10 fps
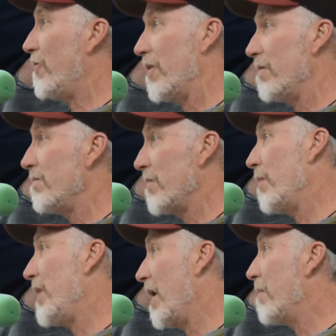for us.
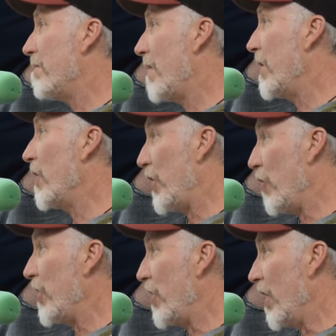I mean, apparently
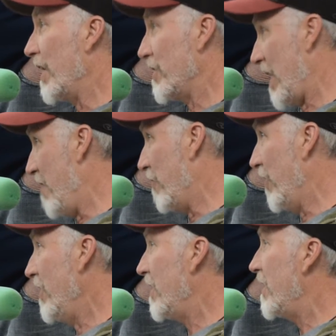you're the youngest ever.